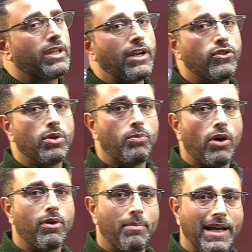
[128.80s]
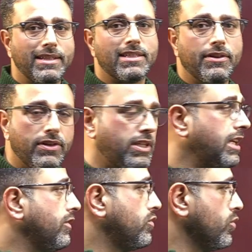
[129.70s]
10 to the power minus
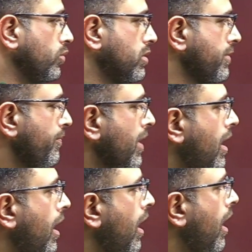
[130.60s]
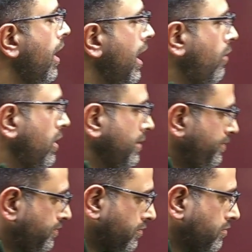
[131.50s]
17 joules. Now
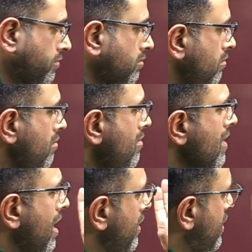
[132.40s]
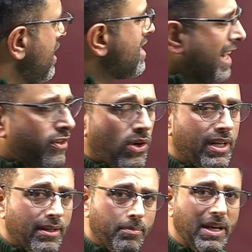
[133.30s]
this
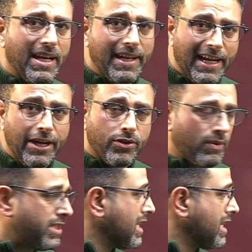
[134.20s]
electron being negatively